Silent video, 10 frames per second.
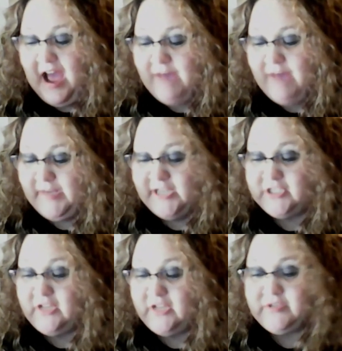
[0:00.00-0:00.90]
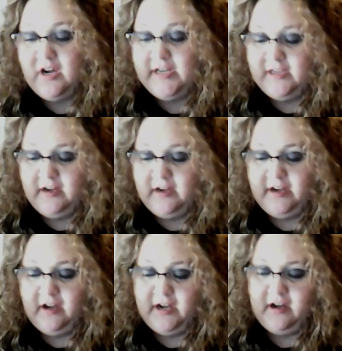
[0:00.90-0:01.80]
mean, it just goes on and on
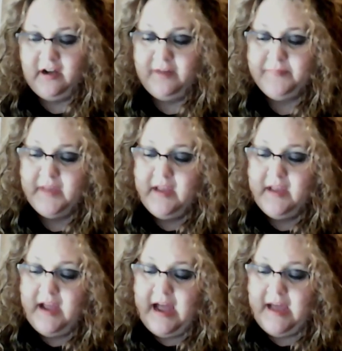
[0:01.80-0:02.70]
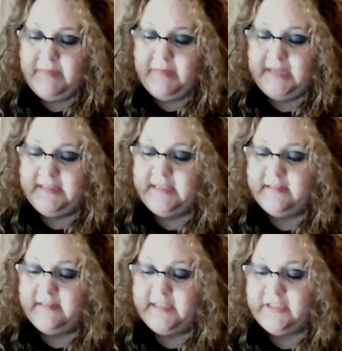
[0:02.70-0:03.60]
and on and on. I mean,
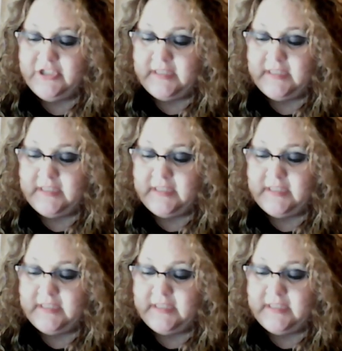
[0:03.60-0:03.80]
this